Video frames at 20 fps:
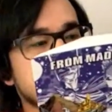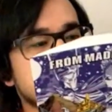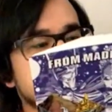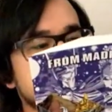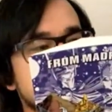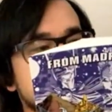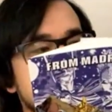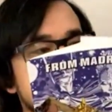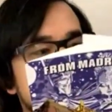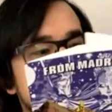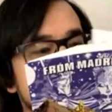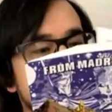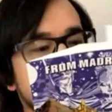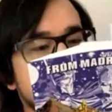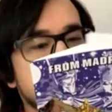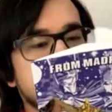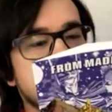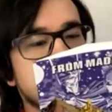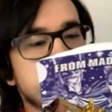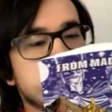this is
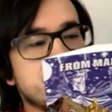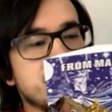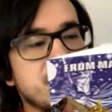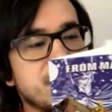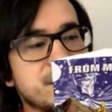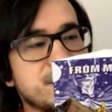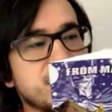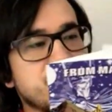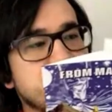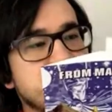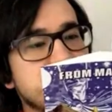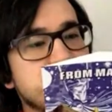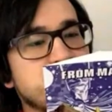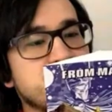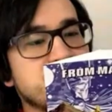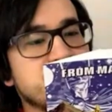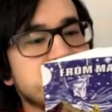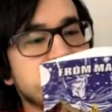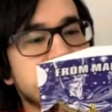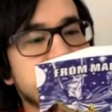a turning
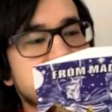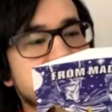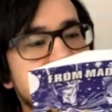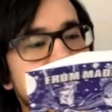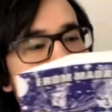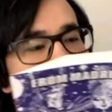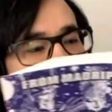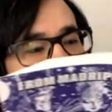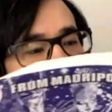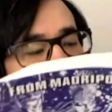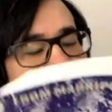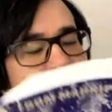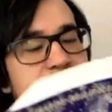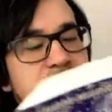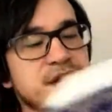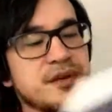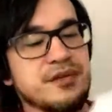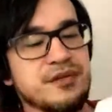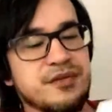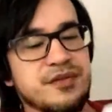point for the character
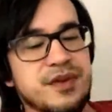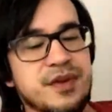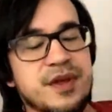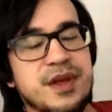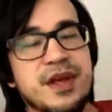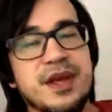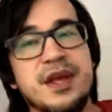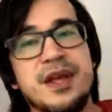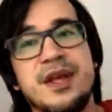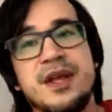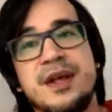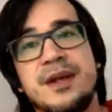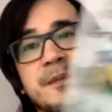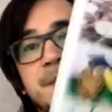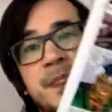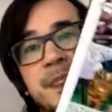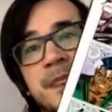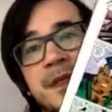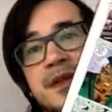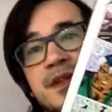of
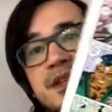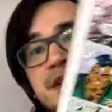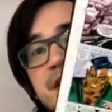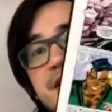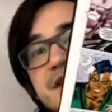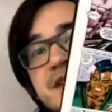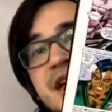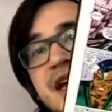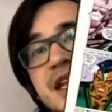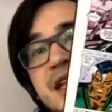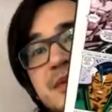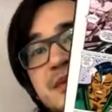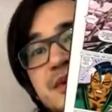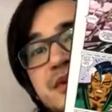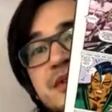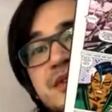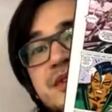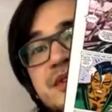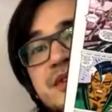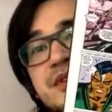Danny
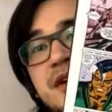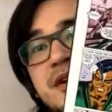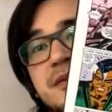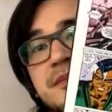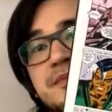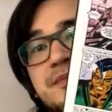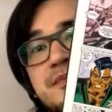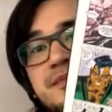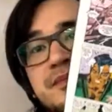Moonstar.